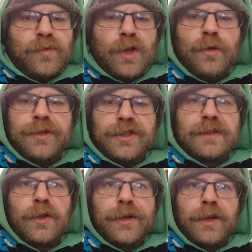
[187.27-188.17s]
who are just
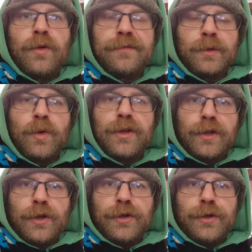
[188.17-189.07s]
learning, or if you want to
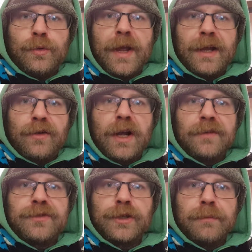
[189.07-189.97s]
learn a new
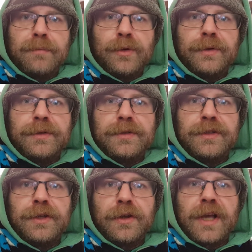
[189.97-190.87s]
aircraft, you can put
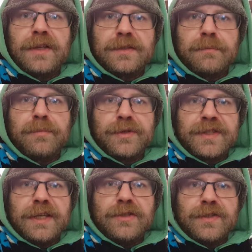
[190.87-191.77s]
custom
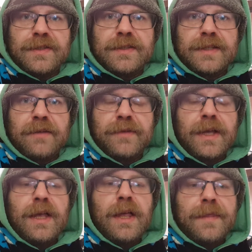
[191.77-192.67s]
procedures and stuff
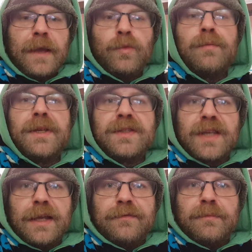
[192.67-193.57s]
that will be
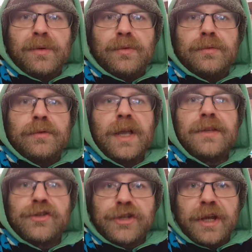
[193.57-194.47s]
savable
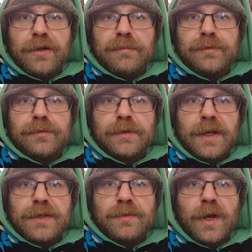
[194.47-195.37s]
and shareable
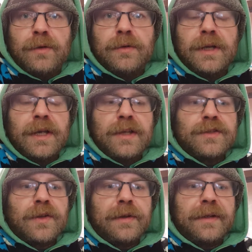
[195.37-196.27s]
as well.
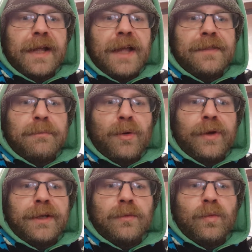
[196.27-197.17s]
So at the
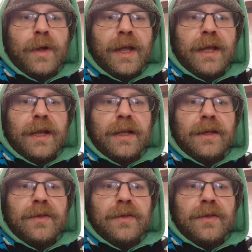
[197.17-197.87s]
point where